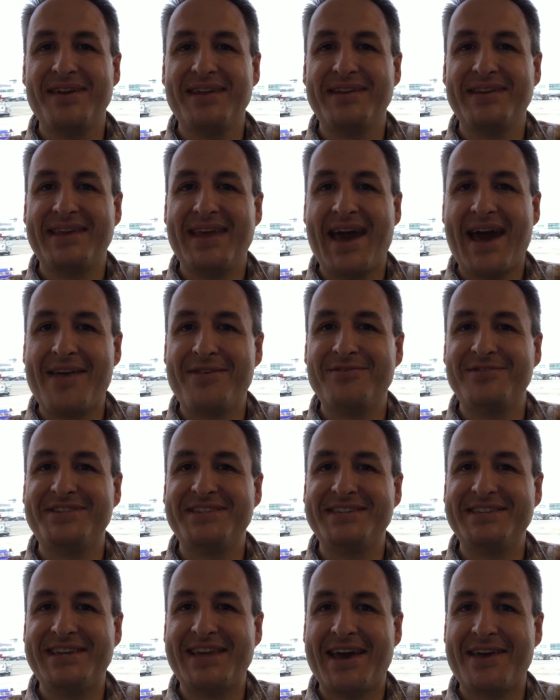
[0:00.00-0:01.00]
that gather
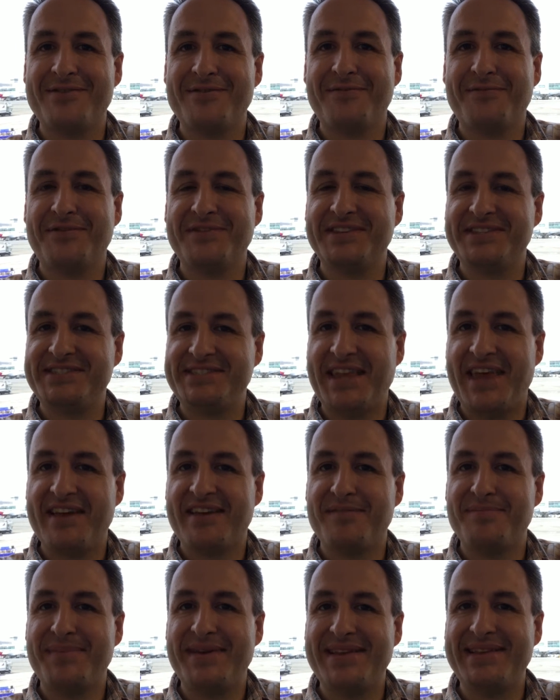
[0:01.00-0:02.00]
together for the
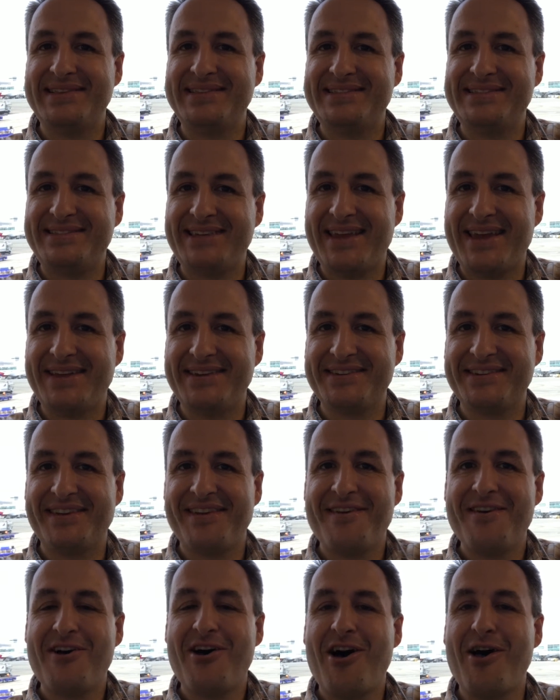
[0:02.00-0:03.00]
sake of being sent
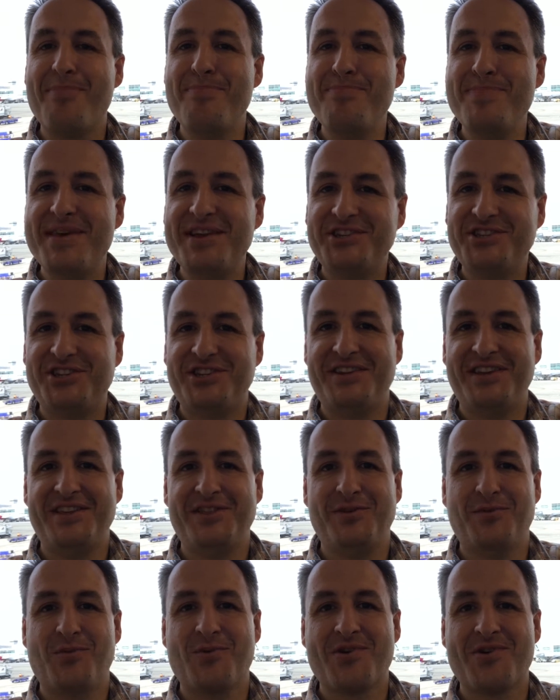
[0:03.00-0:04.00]
on mission
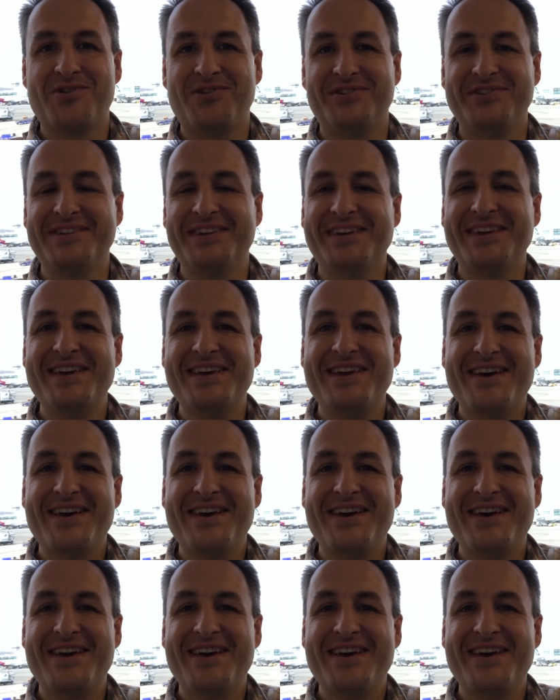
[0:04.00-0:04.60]
in the world.